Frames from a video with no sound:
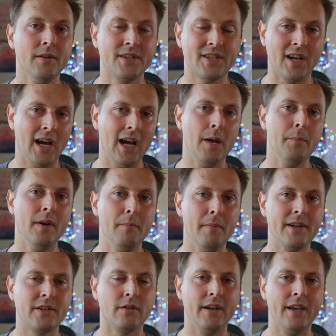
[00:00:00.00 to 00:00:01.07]
time and
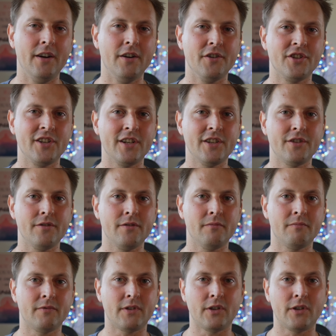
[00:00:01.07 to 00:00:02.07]
mental energy to